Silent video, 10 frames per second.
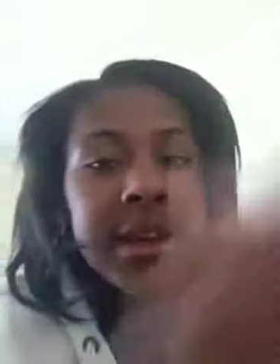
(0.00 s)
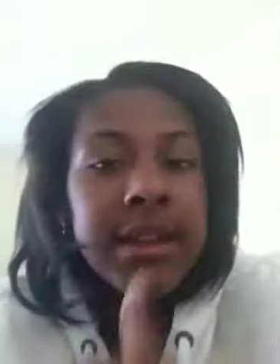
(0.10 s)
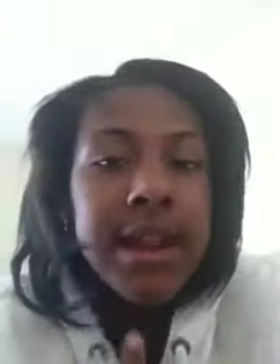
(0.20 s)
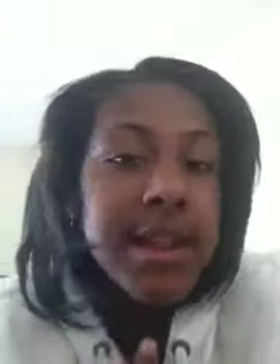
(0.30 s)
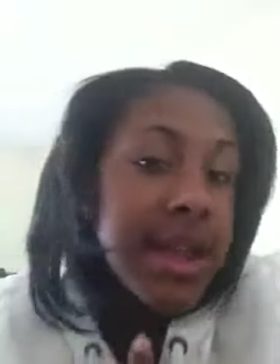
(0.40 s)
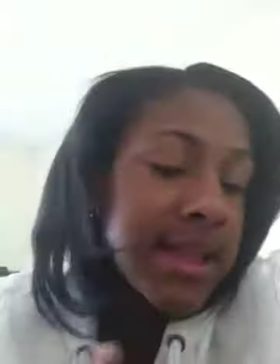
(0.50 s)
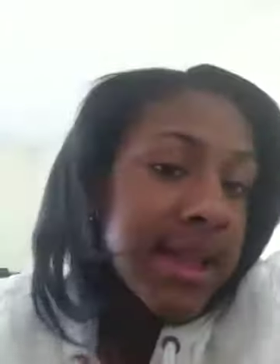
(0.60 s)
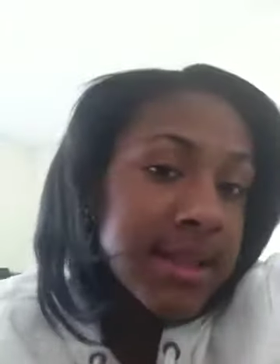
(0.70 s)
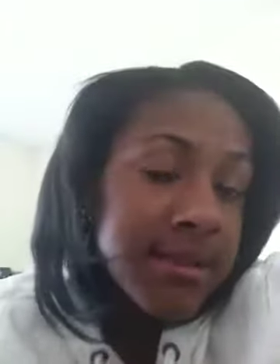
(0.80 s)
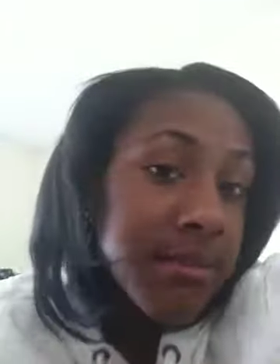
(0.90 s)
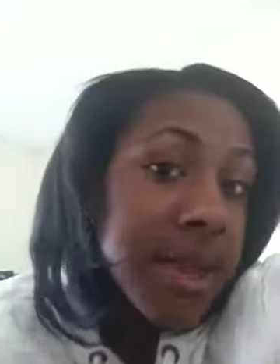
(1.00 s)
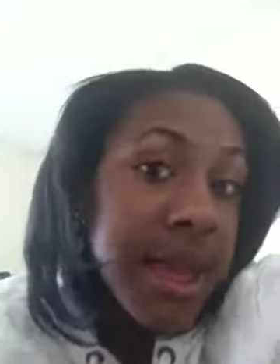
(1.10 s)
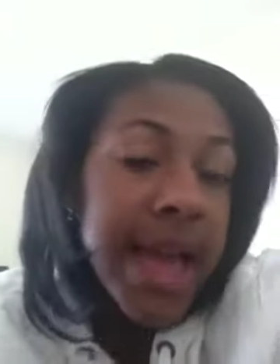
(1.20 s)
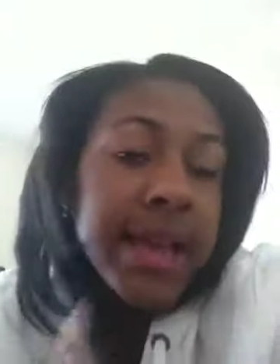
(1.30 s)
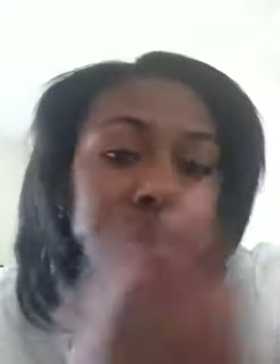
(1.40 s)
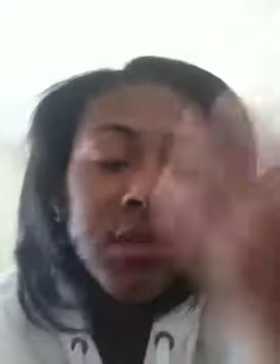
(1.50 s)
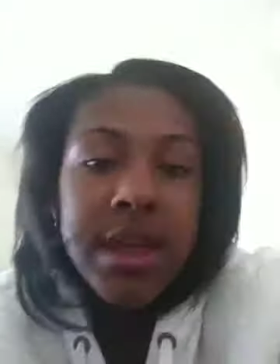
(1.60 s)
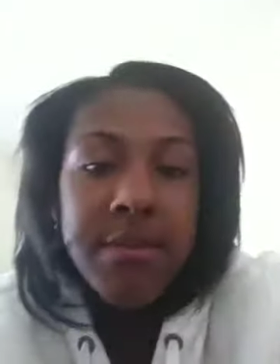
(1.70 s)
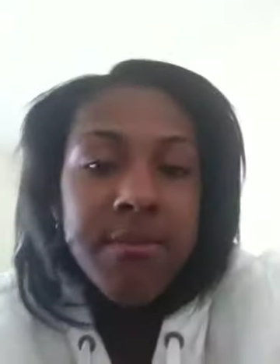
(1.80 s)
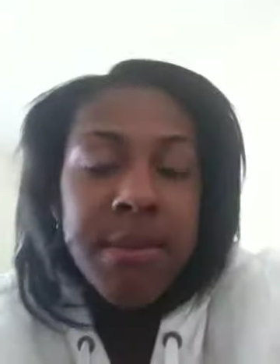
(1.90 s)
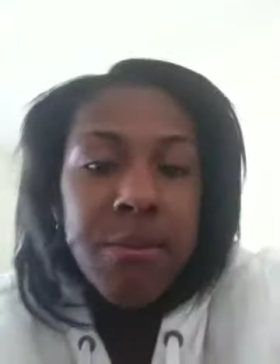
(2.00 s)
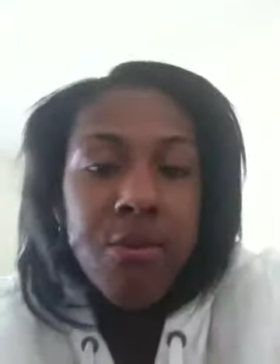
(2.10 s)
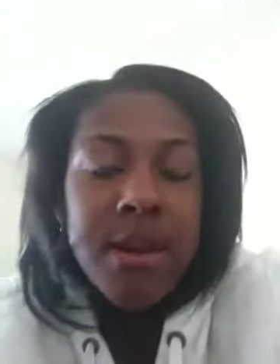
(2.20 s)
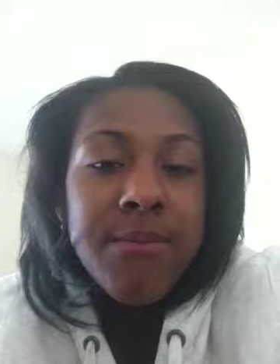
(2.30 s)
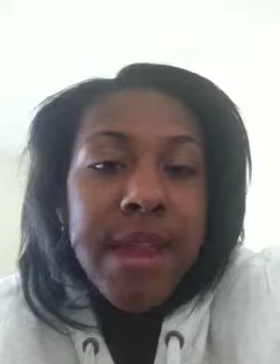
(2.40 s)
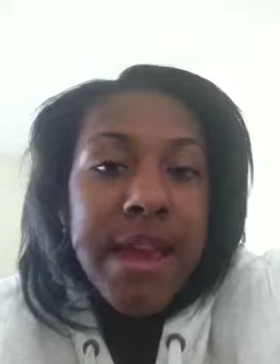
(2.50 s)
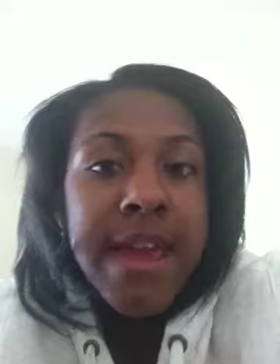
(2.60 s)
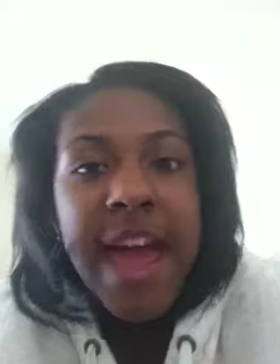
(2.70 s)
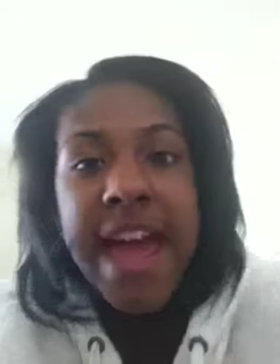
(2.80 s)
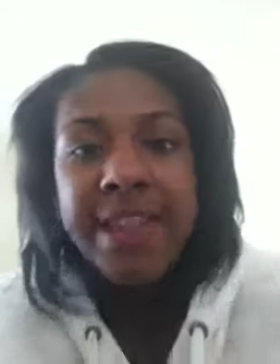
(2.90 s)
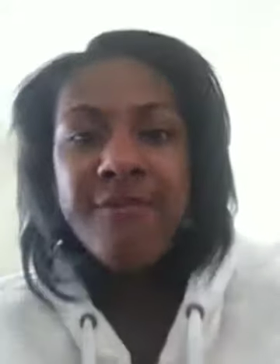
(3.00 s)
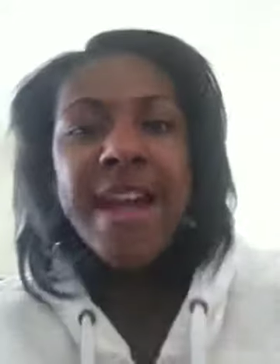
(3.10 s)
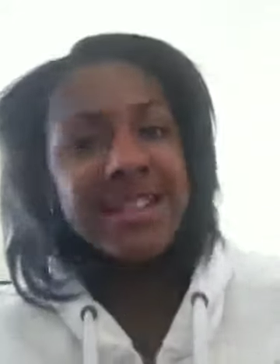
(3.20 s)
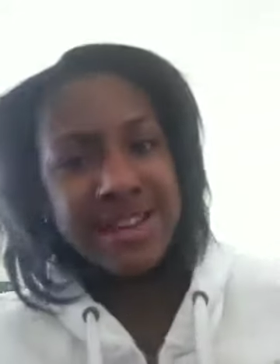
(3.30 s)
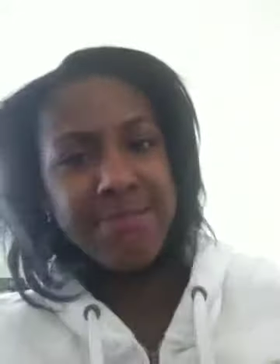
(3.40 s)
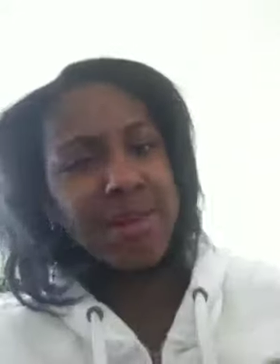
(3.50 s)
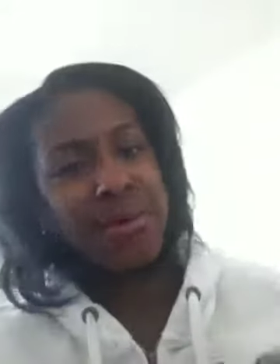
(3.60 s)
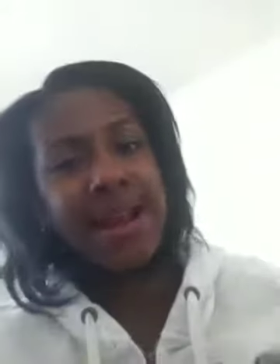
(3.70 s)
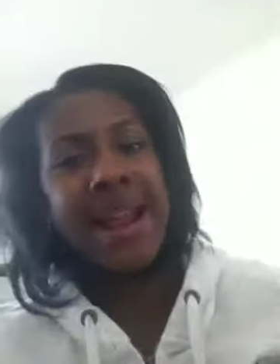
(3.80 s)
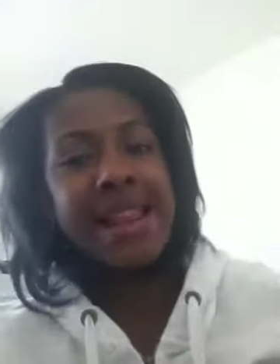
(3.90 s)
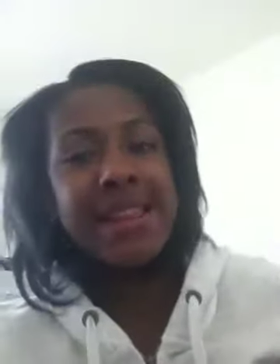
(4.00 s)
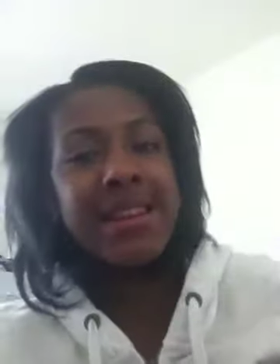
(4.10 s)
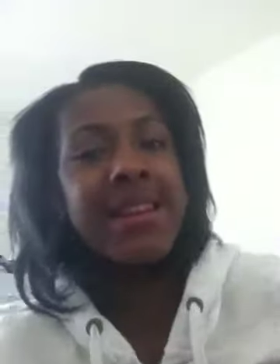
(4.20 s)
not, that, like, that's me. I just like people when they act ratchet in public.